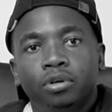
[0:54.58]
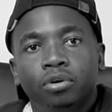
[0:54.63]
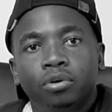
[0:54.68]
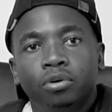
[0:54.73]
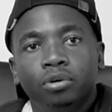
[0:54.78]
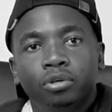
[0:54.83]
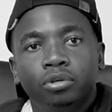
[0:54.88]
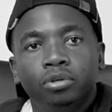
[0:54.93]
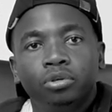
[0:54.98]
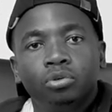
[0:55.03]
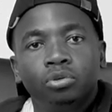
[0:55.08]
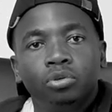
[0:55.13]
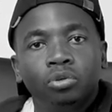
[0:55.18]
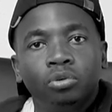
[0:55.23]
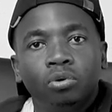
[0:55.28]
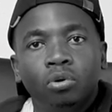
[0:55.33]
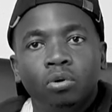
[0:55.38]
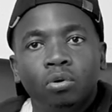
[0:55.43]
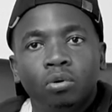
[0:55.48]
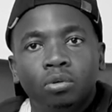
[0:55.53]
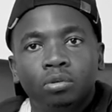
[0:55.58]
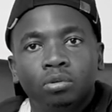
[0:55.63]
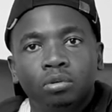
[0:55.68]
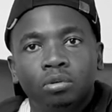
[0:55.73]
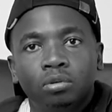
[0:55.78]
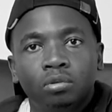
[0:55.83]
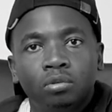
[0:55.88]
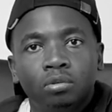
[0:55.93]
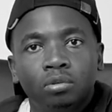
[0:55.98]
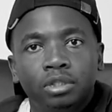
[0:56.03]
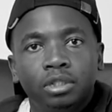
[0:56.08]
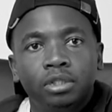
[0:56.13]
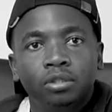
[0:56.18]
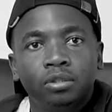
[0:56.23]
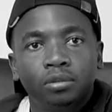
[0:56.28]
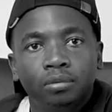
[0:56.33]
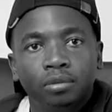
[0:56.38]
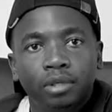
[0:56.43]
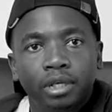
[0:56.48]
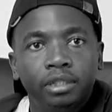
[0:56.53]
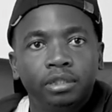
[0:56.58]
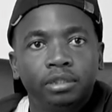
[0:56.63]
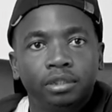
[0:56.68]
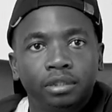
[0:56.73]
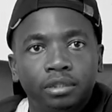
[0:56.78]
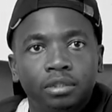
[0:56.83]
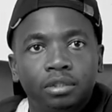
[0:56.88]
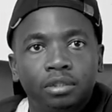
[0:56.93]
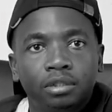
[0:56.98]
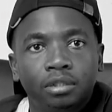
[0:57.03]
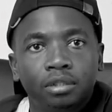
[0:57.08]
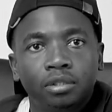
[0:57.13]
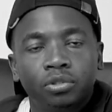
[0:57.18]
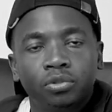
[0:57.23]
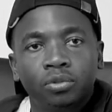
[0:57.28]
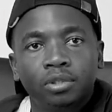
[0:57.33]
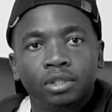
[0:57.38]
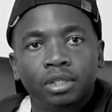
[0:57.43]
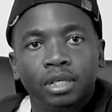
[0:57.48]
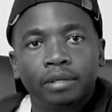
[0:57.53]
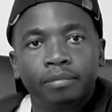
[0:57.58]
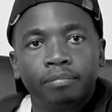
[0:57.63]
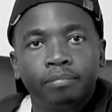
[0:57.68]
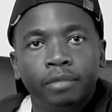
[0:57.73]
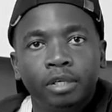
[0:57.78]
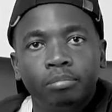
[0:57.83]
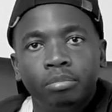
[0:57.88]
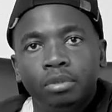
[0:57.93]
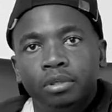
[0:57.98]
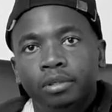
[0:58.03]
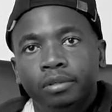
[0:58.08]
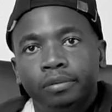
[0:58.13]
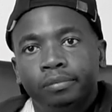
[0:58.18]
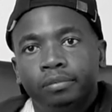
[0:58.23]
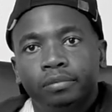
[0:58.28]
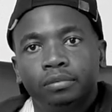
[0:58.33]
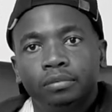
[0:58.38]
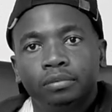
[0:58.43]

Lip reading: you know, you go through situations so that maybe